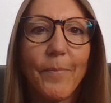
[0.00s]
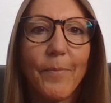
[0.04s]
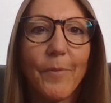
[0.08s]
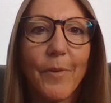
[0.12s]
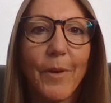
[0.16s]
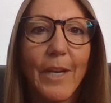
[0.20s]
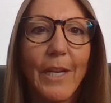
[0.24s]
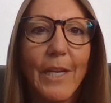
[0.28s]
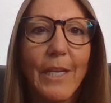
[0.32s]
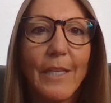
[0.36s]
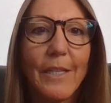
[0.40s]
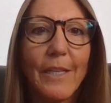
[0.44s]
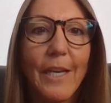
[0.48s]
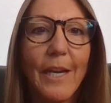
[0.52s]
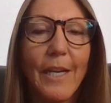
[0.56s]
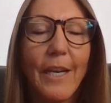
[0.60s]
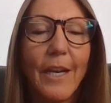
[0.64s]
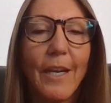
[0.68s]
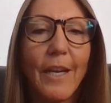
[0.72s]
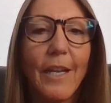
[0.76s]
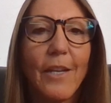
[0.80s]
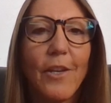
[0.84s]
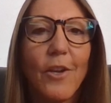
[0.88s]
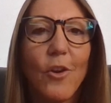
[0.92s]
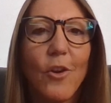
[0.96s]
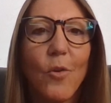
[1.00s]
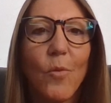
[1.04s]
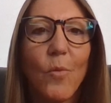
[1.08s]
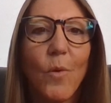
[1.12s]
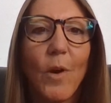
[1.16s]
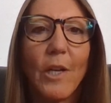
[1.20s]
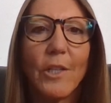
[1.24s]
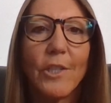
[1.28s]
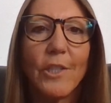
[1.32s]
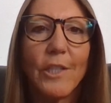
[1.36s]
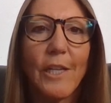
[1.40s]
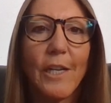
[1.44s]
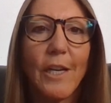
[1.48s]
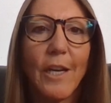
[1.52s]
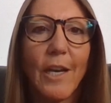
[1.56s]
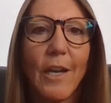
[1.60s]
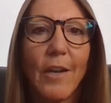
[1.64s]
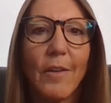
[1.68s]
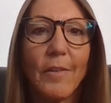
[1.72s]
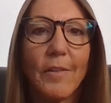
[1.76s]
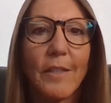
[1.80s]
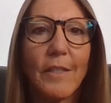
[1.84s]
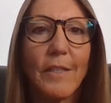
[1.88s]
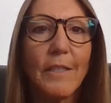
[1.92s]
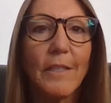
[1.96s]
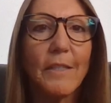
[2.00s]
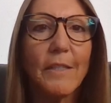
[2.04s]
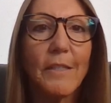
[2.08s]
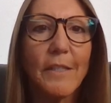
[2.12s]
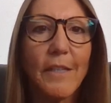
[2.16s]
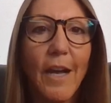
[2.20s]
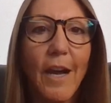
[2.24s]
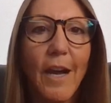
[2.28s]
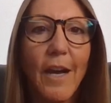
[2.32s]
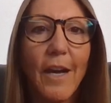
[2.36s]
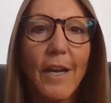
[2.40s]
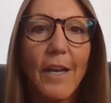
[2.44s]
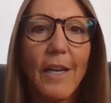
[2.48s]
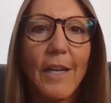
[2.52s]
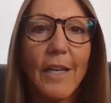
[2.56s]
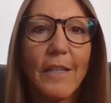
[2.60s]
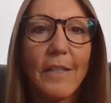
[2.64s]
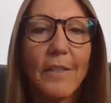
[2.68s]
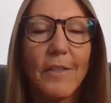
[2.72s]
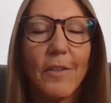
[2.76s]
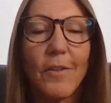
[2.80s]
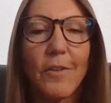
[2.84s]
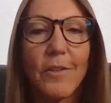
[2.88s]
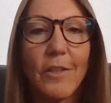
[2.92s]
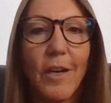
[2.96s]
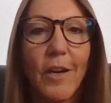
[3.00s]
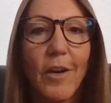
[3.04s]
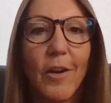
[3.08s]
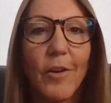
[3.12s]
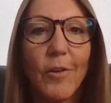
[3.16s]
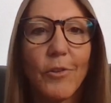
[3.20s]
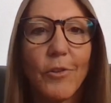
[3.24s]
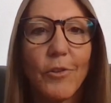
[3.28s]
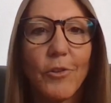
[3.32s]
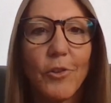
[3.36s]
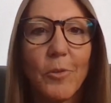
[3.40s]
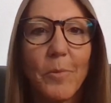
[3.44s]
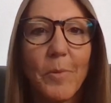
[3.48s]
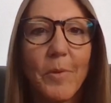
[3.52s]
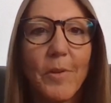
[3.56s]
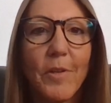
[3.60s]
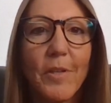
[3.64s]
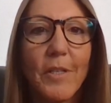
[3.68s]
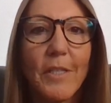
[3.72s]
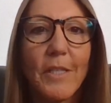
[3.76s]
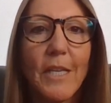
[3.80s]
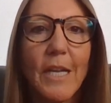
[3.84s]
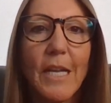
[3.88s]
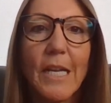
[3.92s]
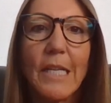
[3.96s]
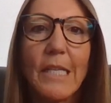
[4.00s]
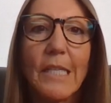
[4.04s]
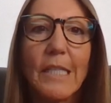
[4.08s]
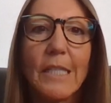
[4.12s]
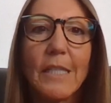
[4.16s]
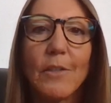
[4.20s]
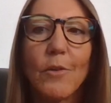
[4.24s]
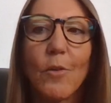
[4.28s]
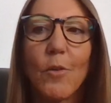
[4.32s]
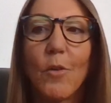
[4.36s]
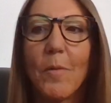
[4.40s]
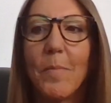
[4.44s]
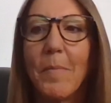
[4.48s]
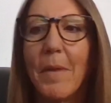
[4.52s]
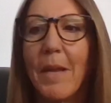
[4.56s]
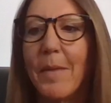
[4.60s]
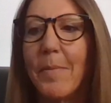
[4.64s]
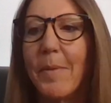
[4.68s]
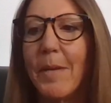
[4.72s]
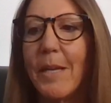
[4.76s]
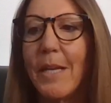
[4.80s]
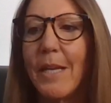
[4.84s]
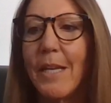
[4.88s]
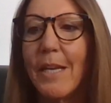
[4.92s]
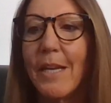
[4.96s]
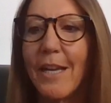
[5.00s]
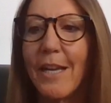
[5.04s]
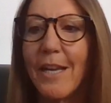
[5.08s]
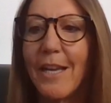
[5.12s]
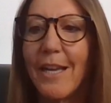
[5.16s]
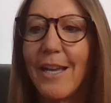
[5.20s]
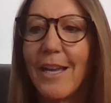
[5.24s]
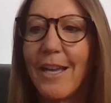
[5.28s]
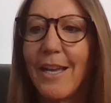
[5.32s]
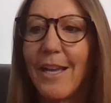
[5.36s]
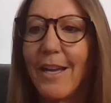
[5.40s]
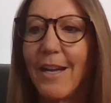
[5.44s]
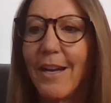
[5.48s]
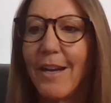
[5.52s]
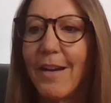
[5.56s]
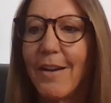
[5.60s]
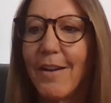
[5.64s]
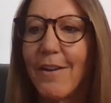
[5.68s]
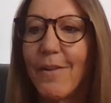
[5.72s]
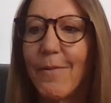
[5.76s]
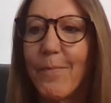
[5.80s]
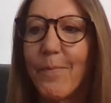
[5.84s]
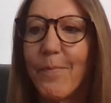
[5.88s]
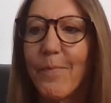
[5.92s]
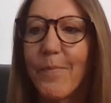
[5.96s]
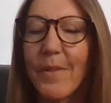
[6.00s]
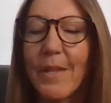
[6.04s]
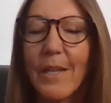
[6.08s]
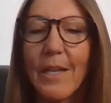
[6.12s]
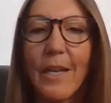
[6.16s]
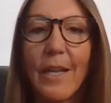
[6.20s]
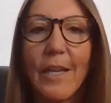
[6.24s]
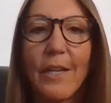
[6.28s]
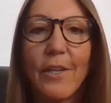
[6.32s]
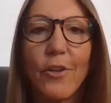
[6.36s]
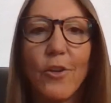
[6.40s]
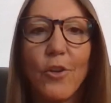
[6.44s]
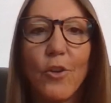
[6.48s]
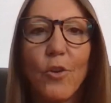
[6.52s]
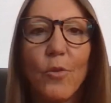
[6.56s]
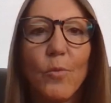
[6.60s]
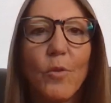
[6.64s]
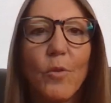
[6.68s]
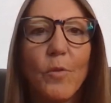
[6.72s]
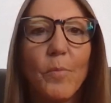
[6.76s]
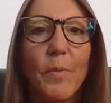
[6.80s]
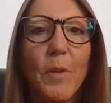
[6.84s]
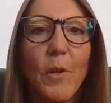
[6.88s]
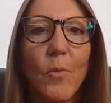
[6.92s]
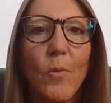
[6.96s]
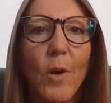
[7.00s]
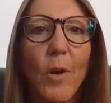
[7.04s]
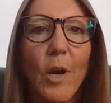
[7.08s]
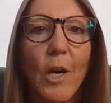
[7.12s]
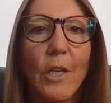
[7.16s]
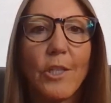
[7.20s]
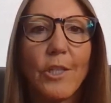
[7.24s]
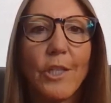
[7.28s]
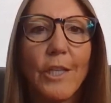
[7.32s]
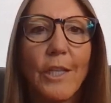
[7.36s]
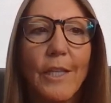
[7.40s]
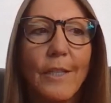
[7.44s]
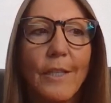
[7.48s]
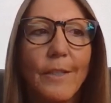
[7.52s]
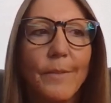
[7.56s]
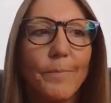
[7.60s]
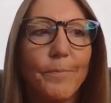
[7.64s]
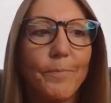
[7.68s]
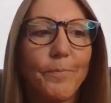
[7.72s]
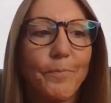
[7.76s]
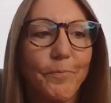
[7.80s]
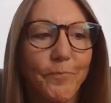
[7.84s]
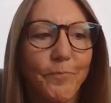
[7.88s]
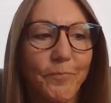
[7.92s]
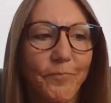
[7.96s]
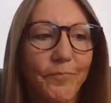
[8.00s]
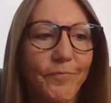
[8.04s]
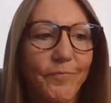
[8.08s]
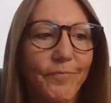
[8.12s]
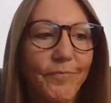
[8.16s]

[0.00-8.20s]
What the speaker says: Right? Kind of like you're watching clouds in the sky, as Dr. Harold Schubiner says, or maybe like you would be watching